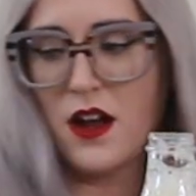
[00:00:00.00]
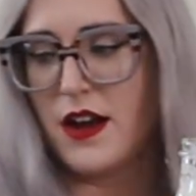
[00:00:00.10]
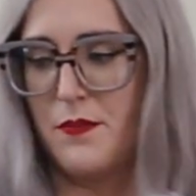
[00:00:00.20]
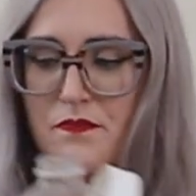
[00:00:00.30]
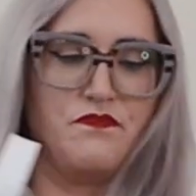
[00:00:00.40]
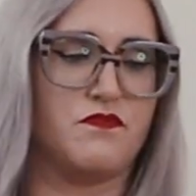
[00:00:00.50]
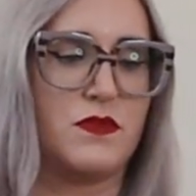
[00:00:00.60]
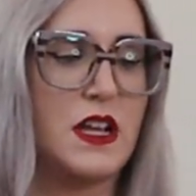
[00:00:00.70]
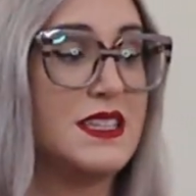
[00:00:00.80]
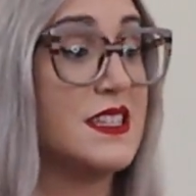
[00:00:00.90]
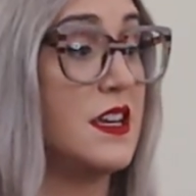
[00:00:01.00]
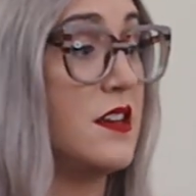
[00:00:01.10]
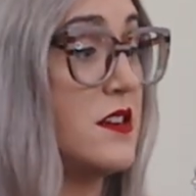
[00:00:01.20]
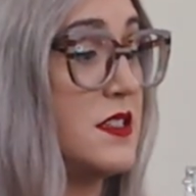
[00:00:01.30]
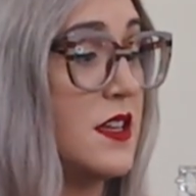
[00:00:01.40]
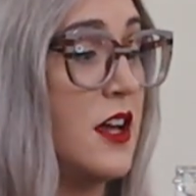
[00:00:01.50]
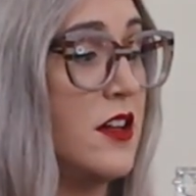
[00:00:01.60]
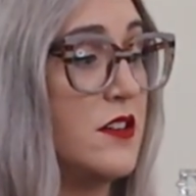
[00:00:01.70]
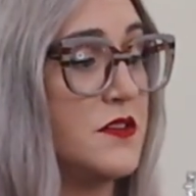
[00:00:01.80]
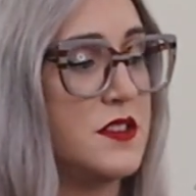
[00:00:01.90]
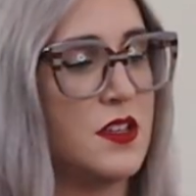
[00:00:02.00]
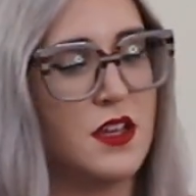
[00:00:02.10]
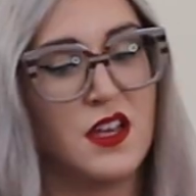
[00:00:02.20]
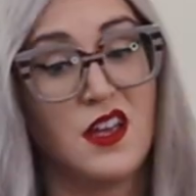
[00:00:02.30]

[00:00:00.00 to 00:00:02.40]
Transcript: All right, let's get ourselves